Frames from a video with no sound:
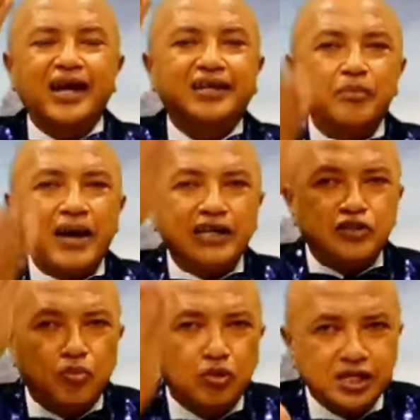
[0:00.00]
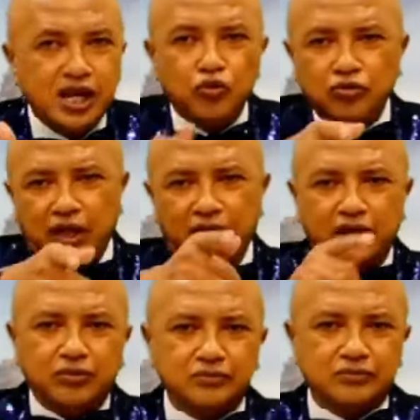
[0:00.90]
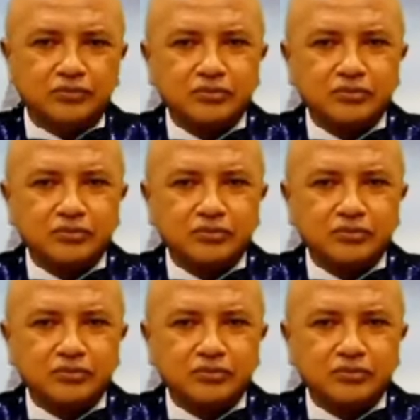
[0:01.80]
It's the God of Moses who said